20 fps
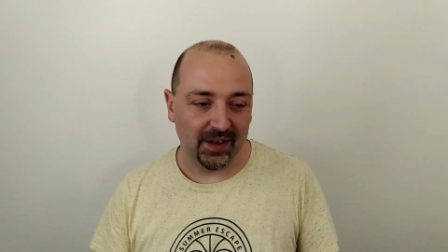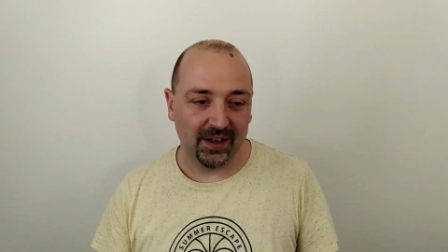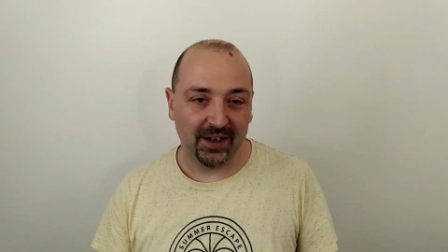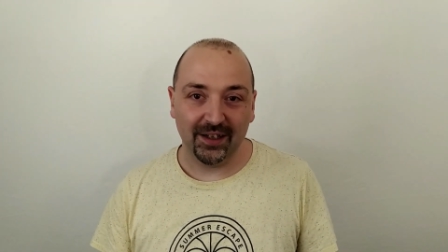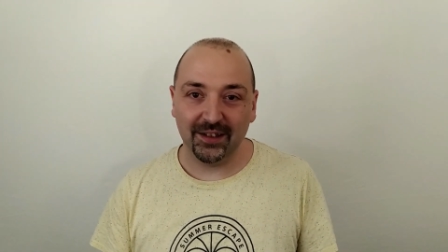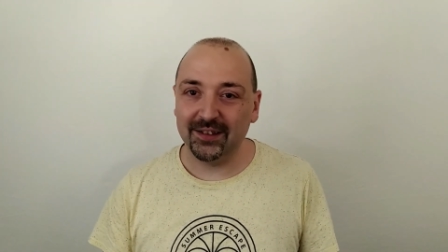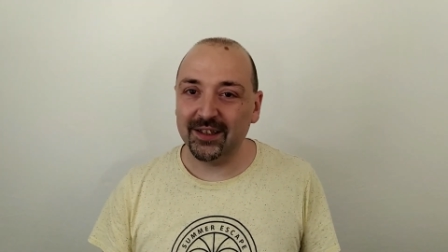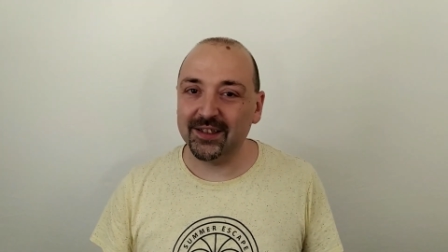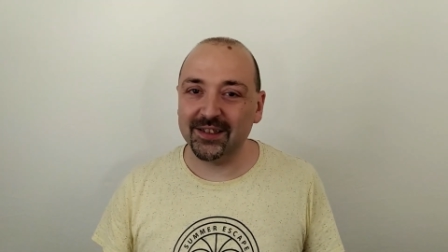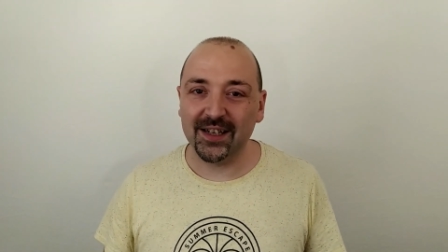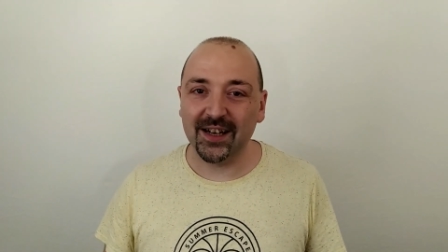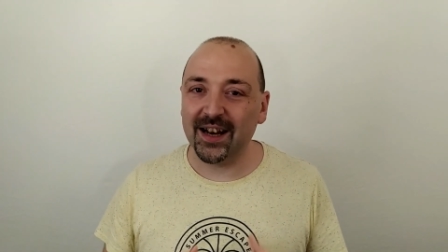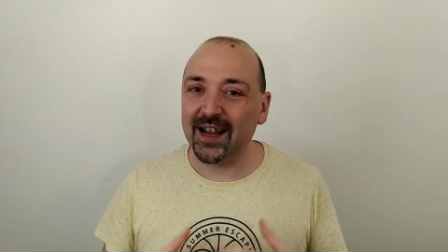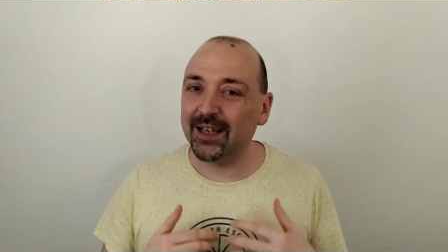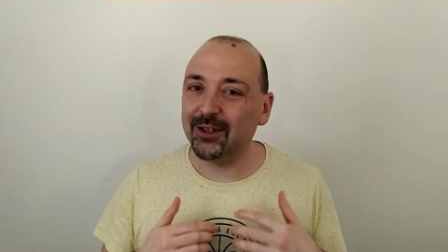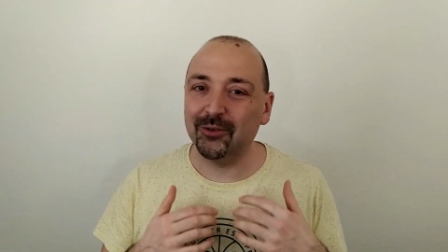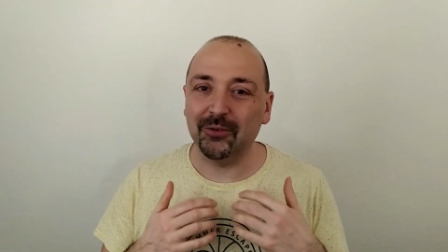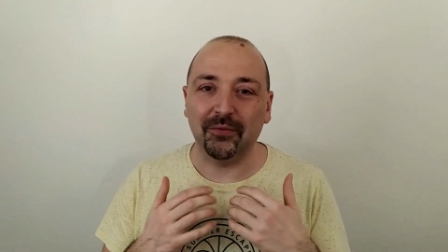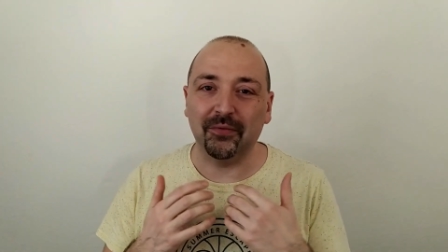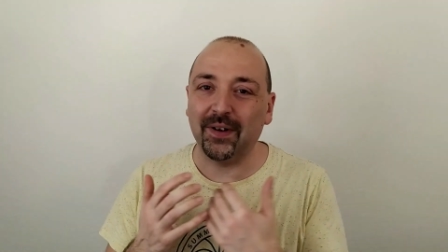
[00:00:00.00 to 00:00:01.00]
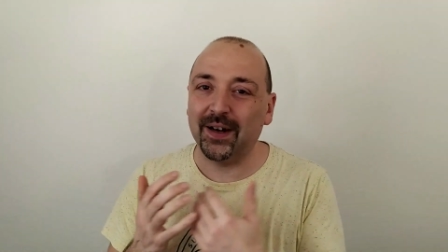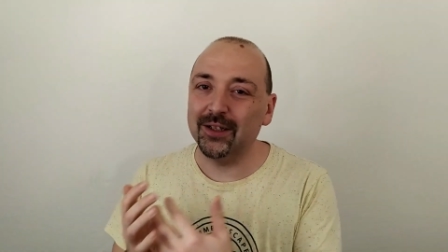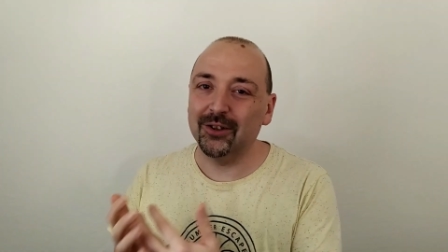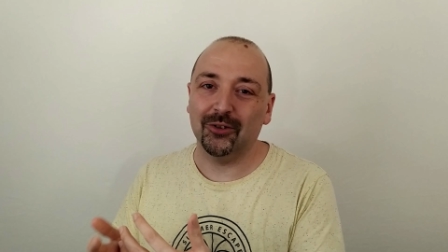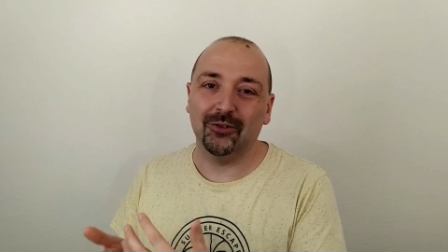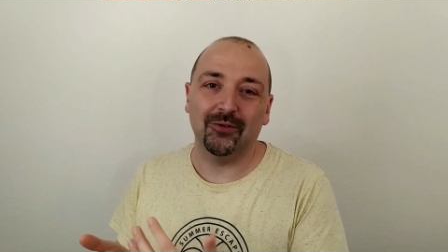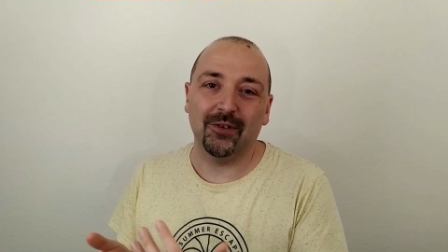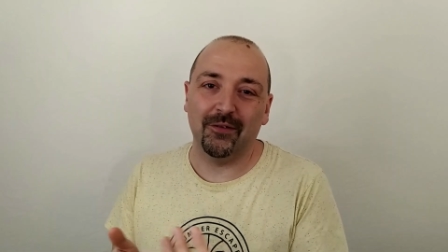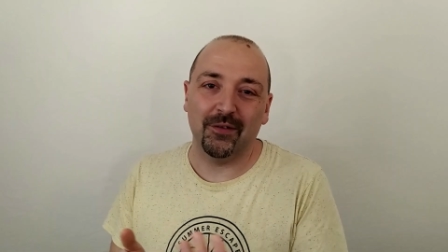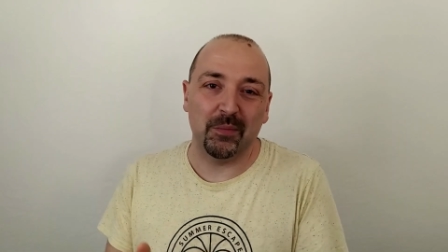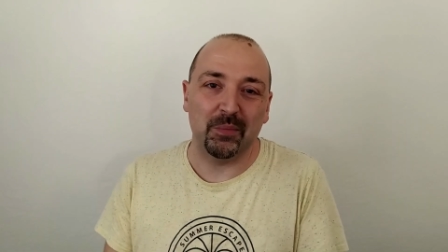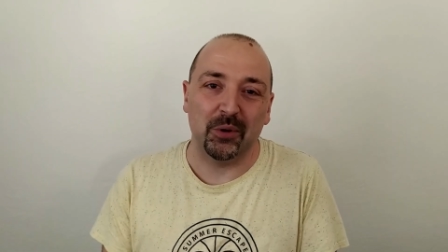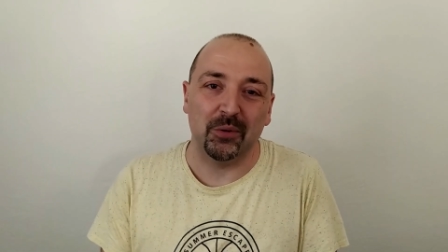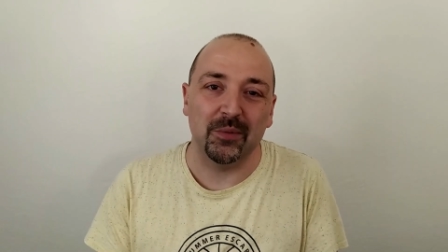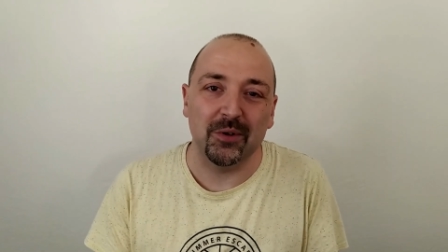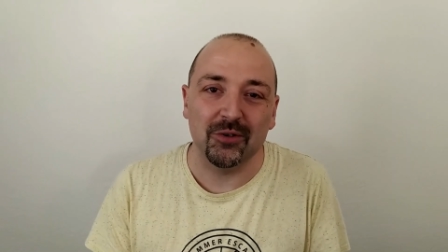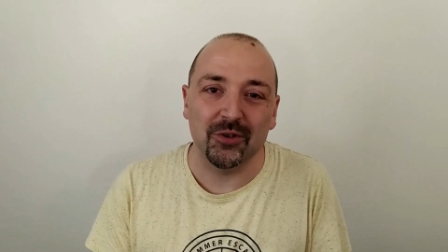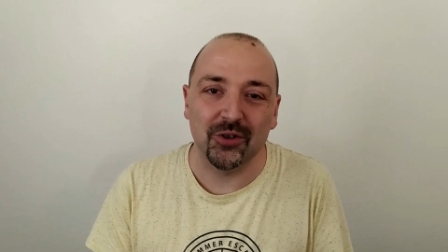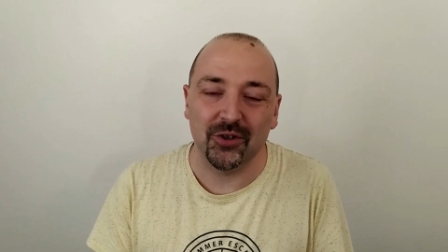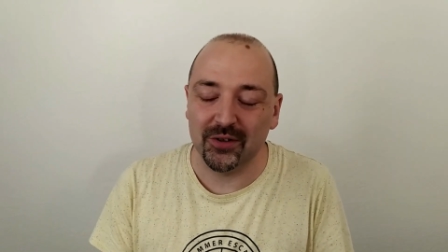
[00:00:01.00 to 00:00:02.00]
He doesn't like to fight to have a
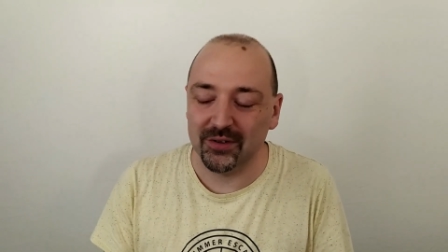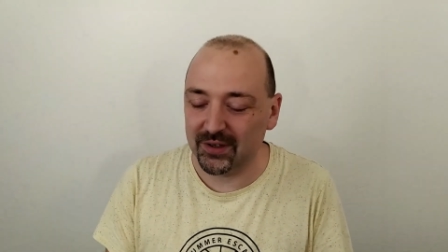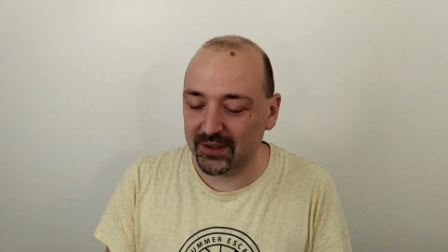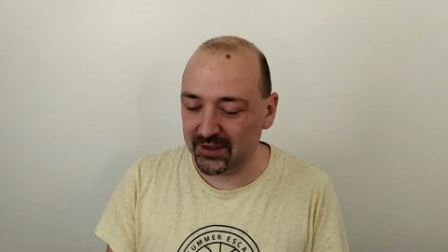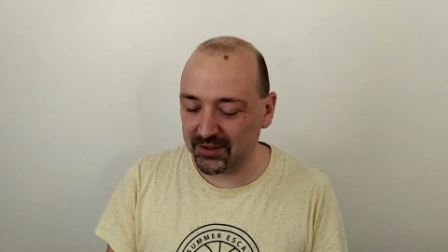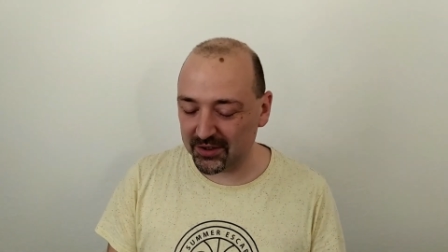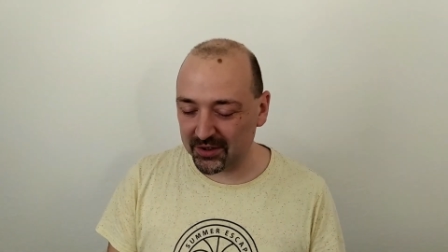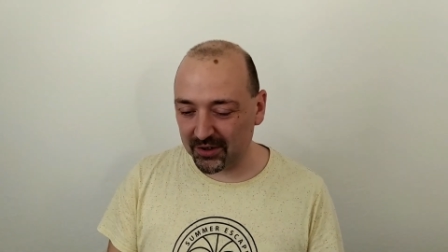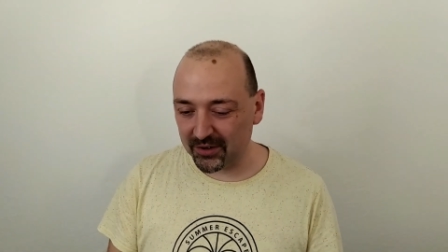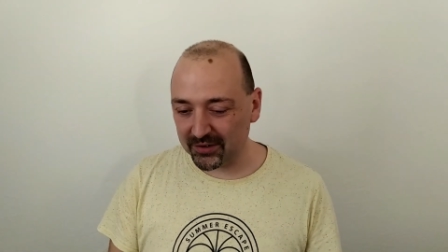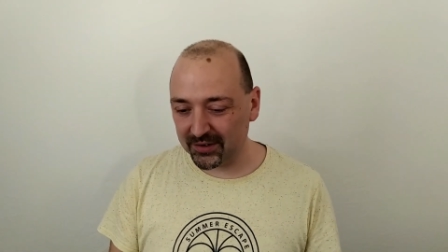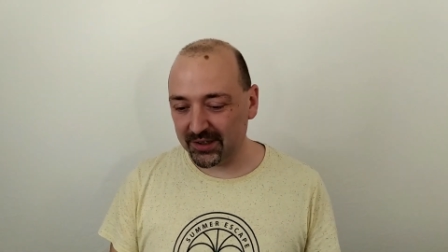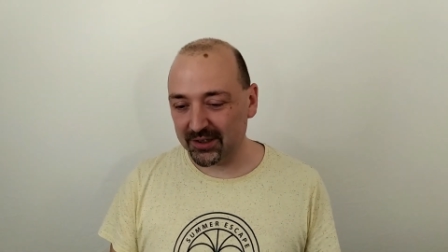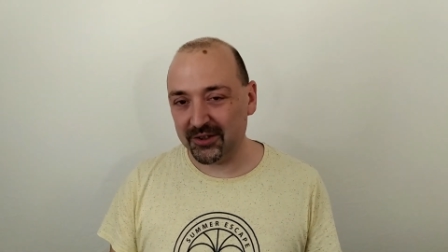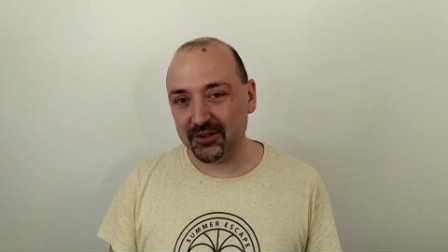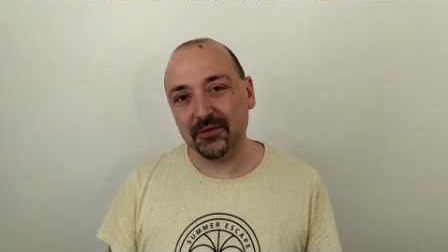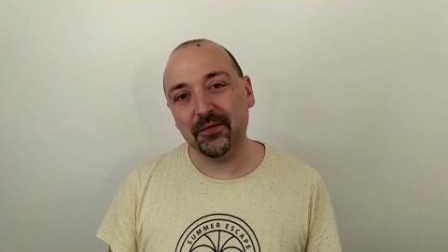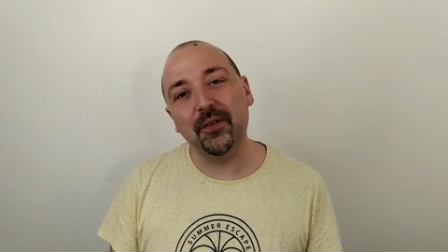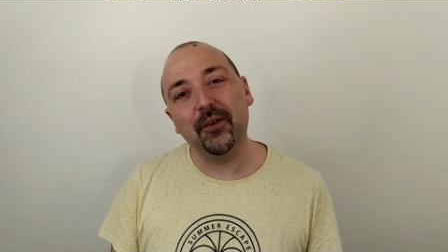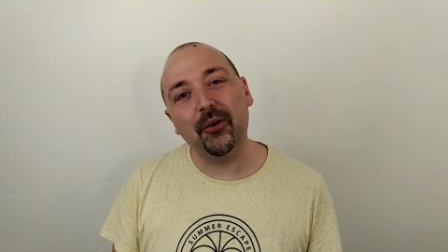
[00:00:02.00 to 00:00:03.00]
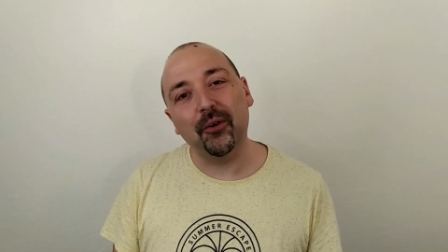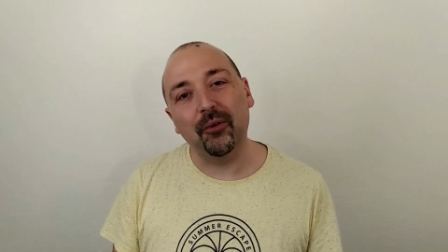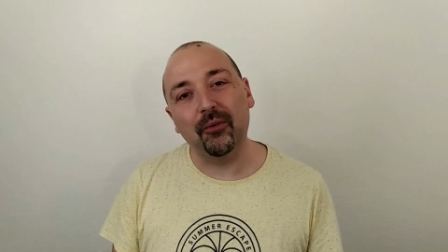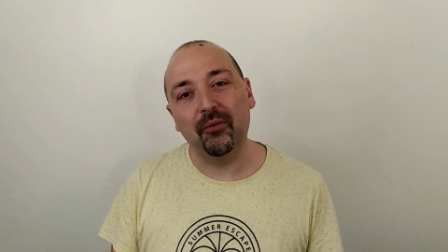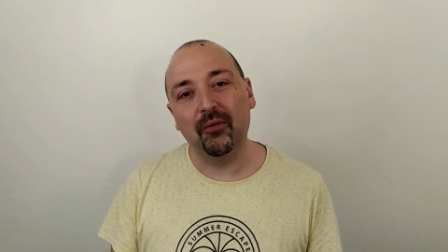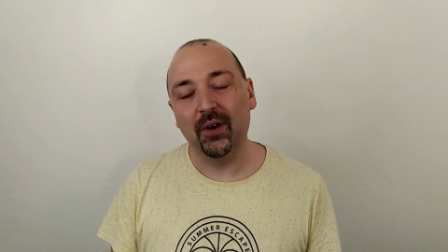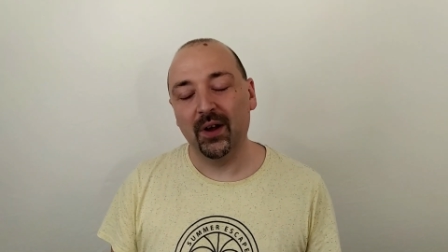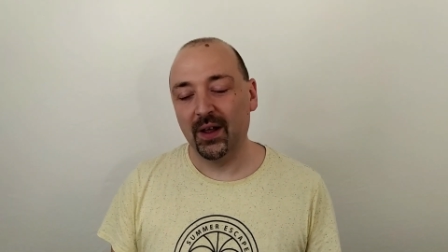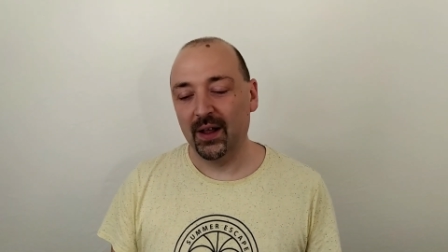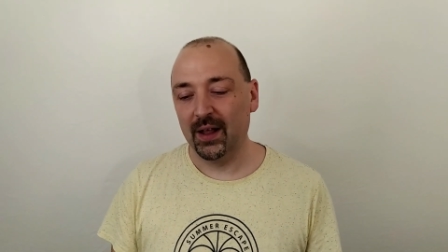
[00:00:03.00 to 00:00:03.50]
promotion and so on and so forth.